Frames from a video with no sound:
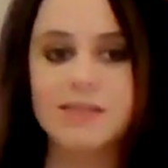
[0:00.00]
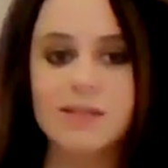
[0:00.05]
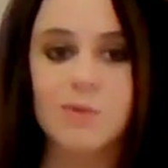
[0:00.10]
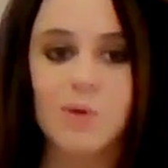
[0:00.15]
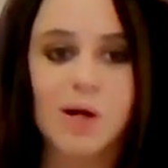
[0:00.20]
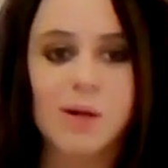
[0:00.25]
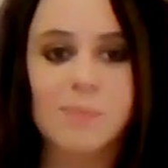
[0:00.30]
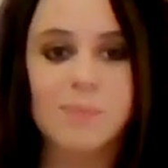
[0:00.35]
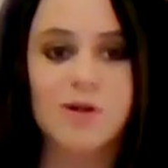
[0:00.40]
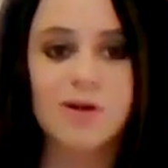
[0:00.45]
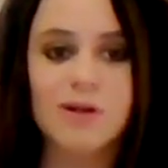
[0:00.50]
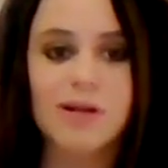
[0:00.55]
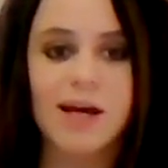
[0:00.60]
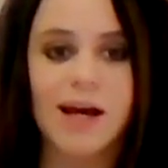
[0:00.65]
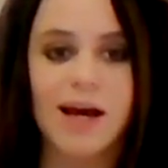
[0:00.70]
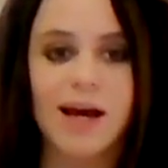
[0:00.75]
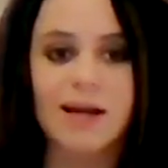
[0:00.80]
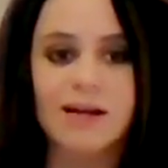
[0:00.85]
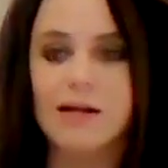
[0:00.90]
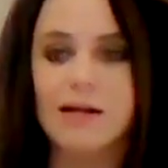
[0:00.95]
what I'm good
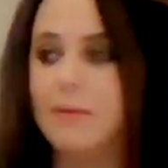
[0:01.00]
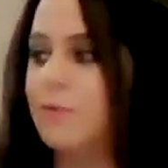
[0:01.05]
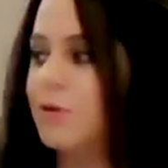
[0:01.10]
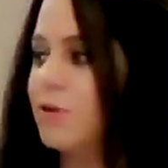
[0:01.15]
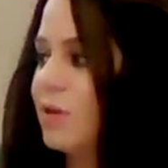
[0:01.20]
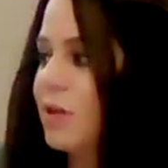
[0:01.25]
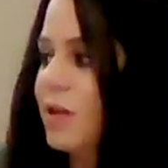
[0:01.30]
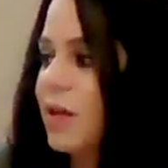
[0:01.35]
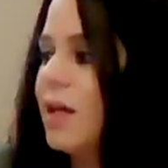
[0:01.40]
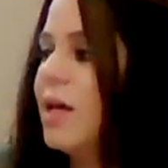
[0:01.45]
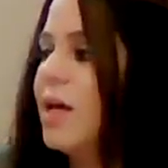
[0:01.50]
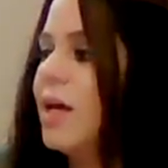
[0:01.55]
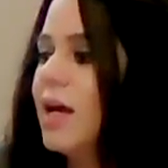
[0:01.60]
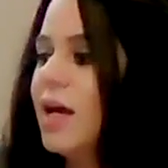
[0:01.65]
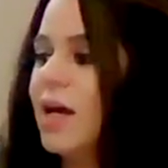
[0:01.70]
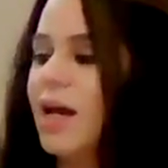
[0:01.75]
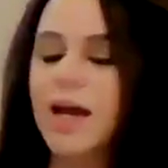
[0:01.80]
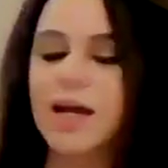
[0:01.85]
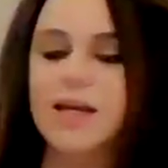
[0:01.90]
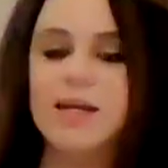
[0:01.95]
at. I'm good at,
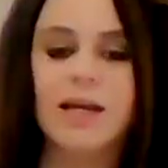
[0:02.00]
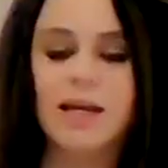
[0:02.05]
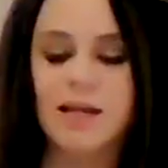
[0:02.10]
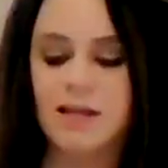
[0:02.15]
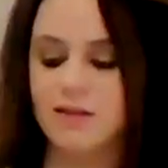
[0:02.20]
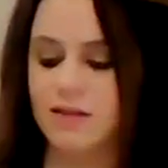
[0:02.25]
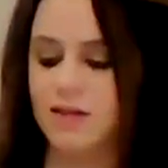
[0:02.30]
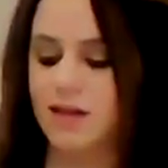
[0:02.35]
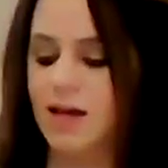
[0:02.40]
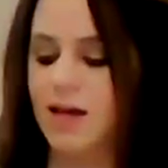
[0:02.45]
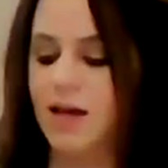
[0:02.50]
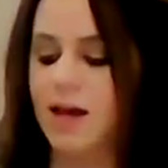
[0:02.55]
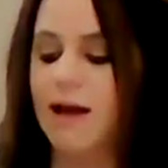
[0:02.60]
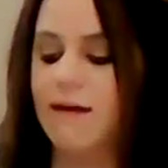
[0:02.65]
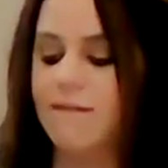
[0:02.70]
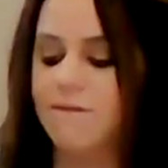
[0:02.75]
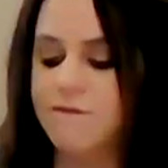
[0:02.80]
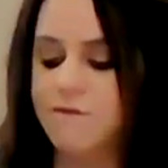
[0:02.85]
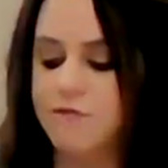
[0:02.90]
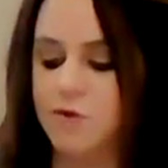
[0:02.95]
and
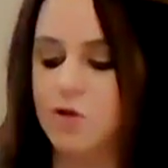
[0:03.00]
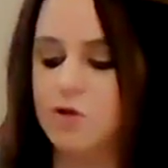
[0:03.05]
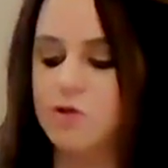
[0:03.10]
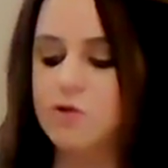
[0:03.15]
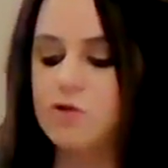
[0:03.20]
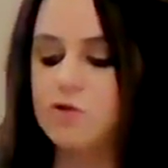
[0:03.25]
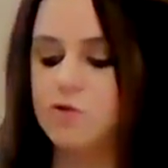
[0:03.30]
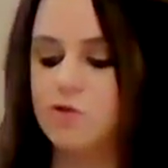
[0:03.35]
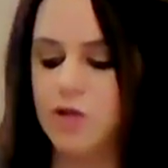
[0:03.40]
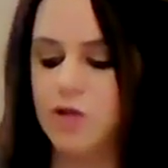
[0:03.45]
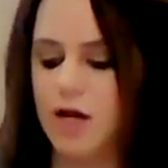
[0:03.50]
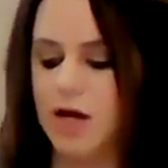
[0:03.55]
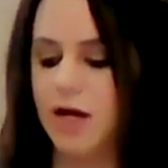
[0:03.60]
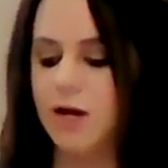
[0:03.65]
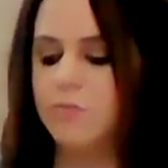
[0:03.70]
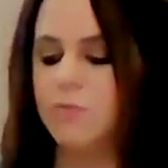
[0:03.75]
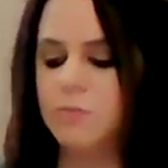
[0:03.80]
at first I